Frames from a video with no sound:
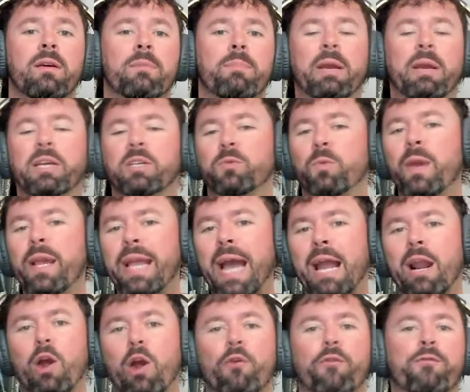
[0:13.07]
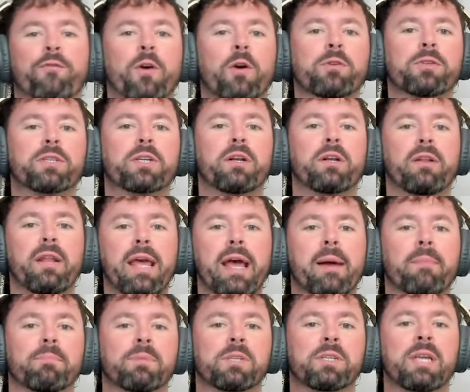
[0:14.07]
because we got our first
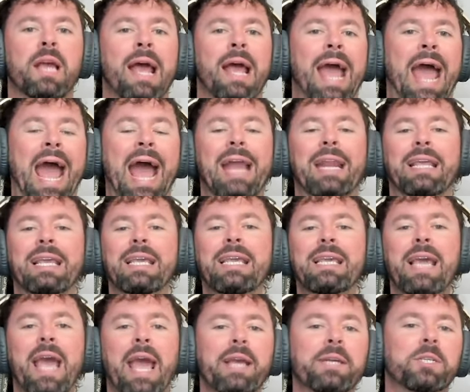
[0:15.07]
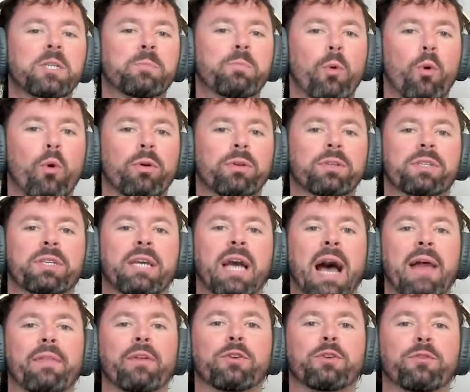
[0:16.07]
glimpse at EA Sports
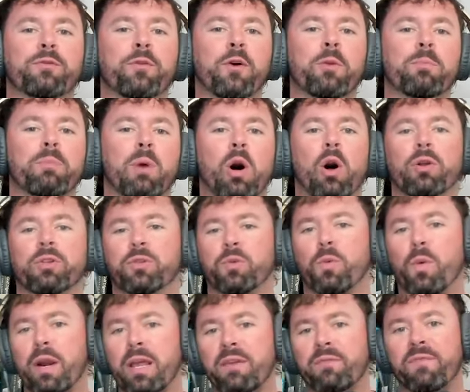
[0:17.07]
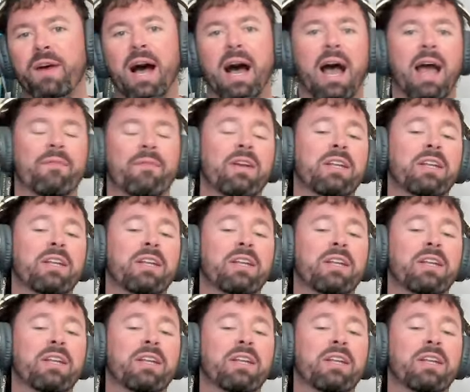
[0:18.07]
College Football 25.